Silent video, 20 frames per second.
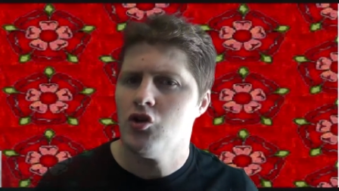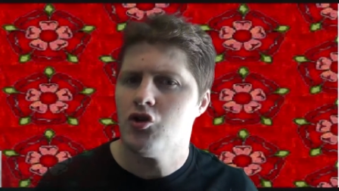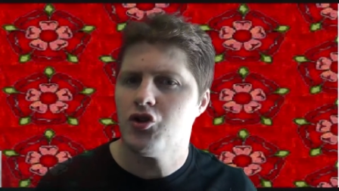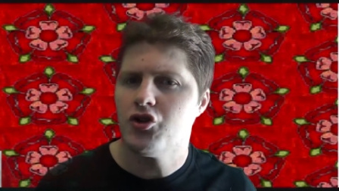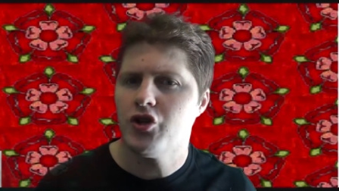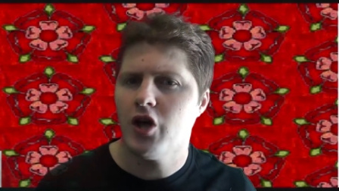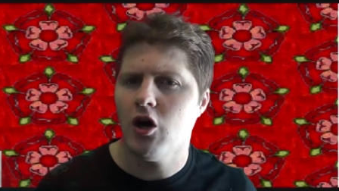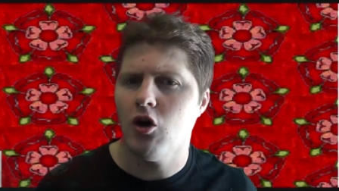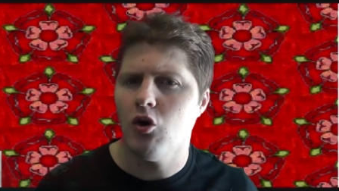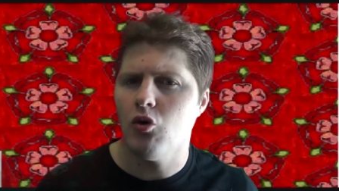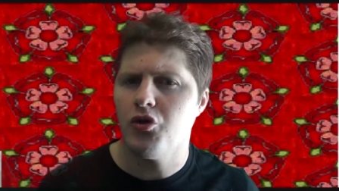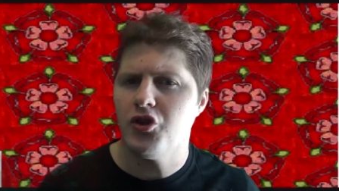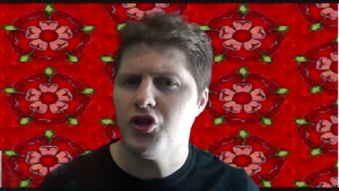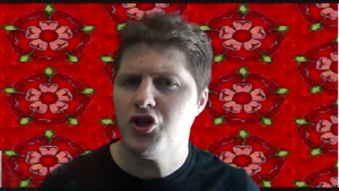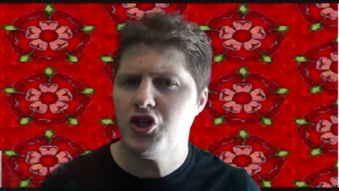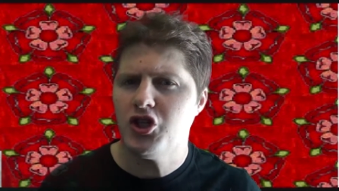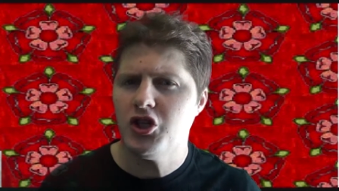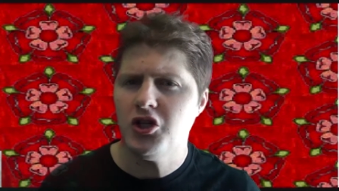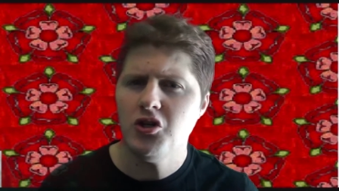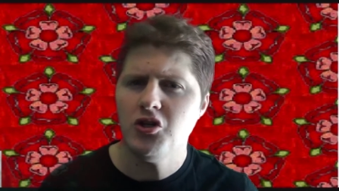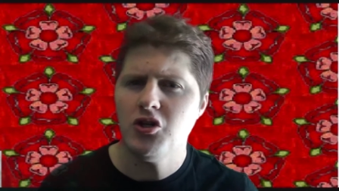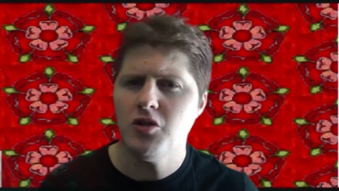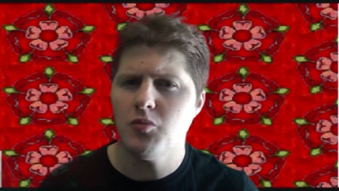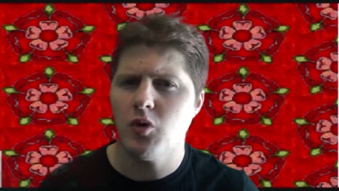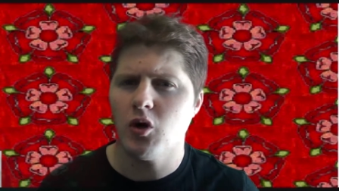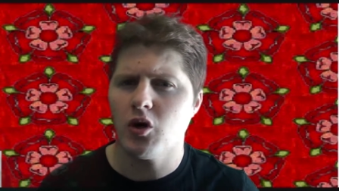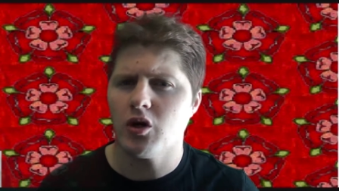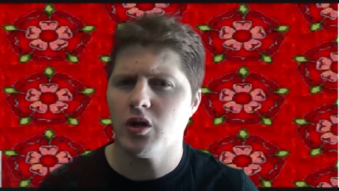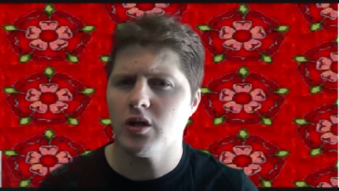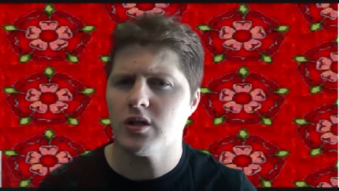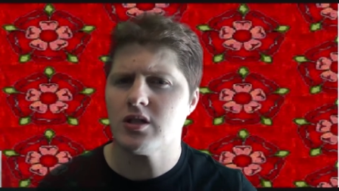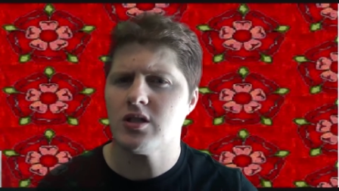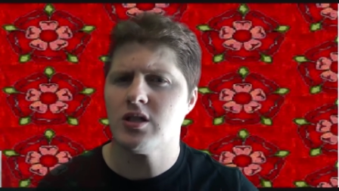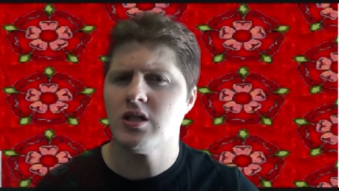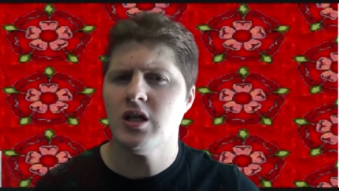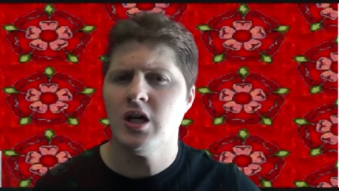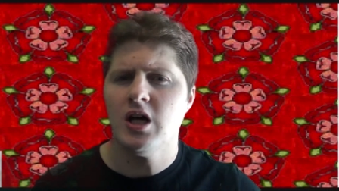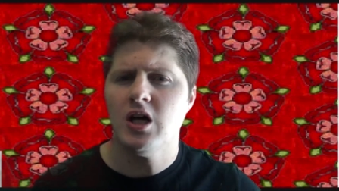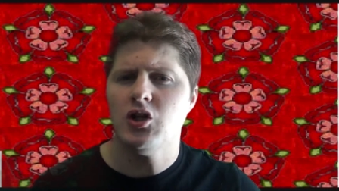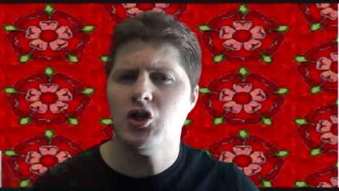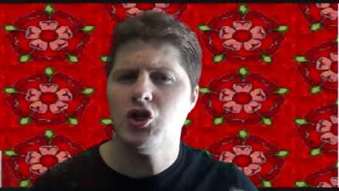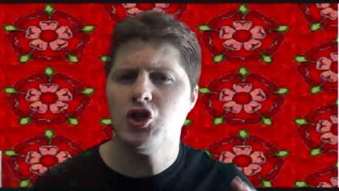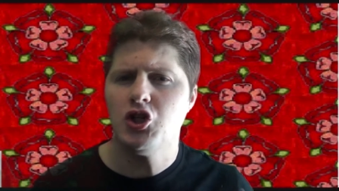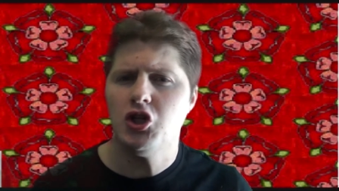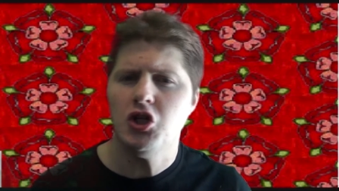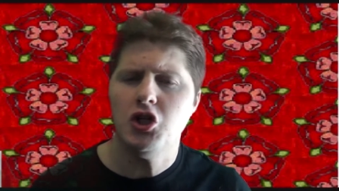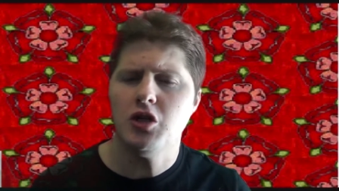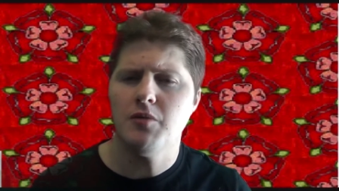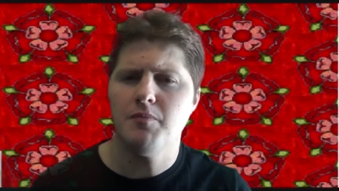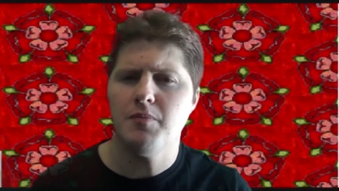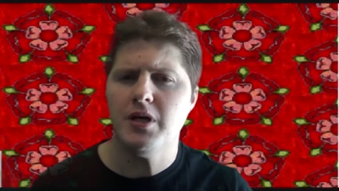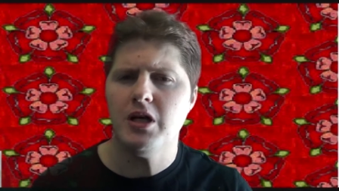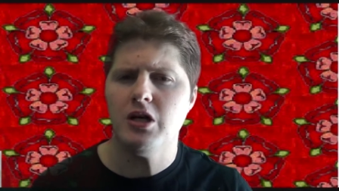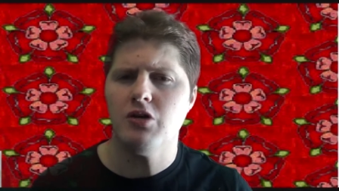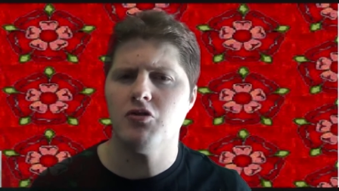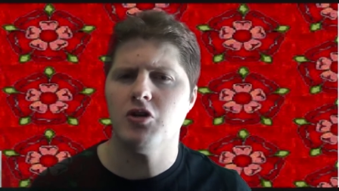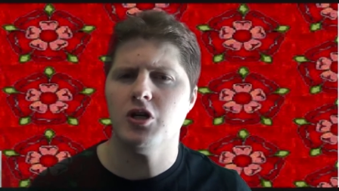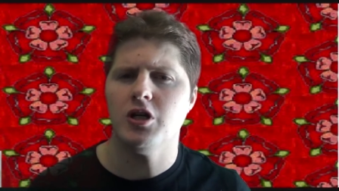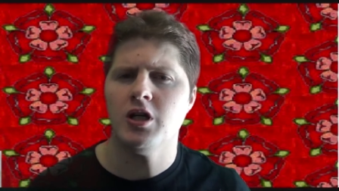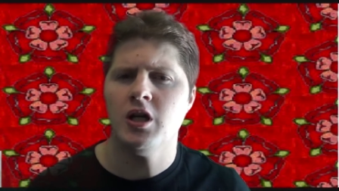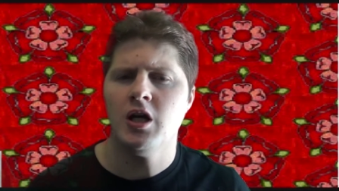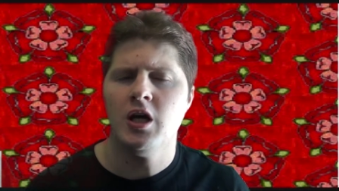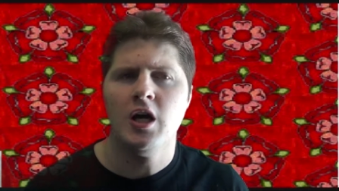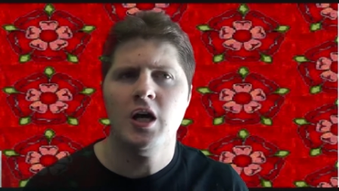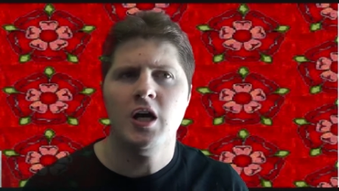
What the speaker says: So, the Tudor monarchs, the Tudor period,